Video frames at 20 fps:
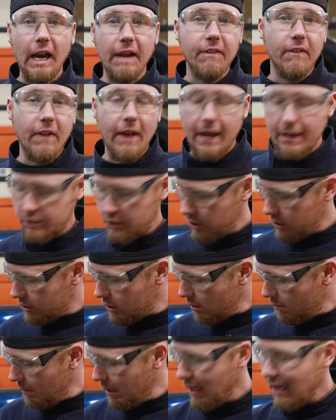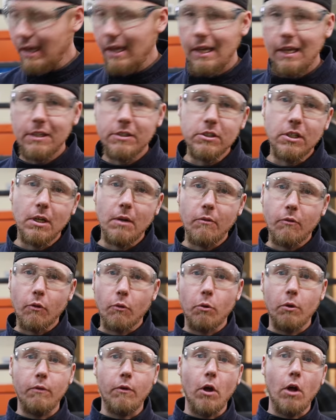and the latch system is gonna
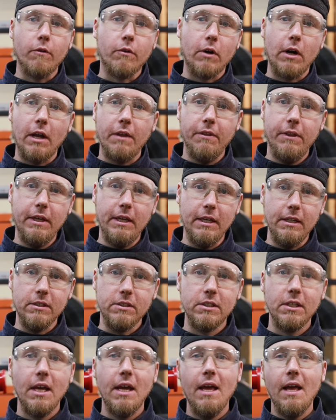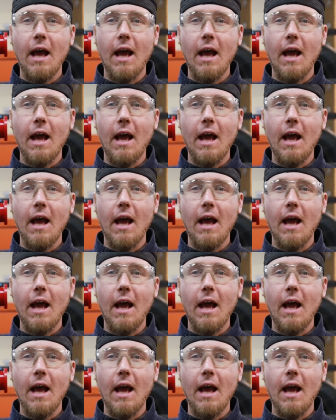revolve around these.